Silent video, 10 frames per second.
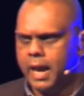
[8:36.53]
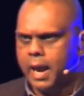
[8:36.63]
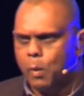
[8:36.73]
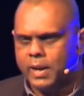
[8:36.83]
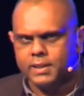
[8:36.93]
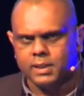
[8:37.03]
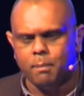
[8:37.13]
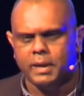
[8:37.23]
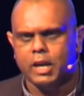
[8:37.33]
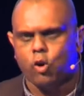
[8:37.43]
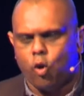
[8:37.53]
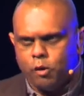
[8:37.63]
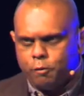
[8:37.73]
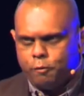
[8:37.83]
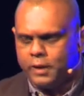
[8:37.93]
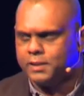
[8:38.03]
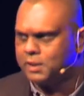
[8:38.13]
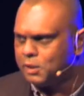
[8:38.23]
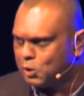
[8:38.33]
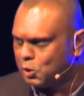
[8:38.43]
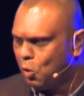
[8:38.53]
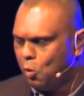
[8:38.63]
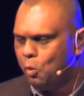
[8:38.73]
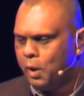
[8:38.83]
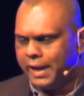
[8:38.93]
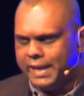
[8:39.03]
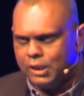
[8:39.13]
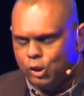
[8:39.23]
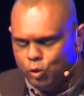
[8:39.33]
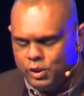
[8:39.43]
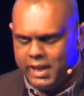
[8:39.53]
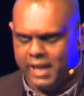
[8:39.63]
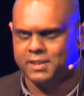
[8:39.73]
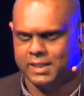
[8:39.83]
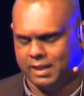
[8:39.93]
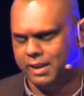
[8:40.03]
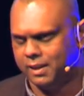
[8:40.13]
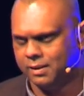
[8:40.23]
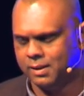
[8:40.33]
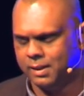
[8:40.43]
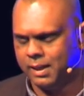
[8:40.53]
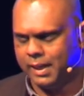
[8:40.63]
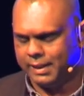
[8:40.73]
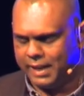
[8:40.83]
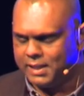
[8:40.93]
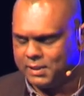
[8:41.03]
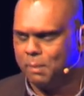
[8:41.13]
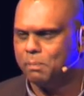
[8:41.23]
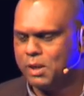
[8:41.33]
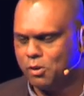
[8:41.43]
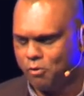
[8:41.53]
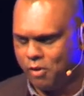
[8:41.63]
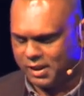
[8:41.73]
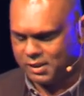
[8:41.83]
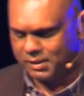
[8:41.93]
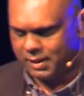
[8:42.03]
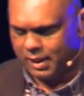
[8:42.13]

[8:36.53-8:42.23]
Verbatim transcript: When somebody confesses so enthusiastically, there is something not right.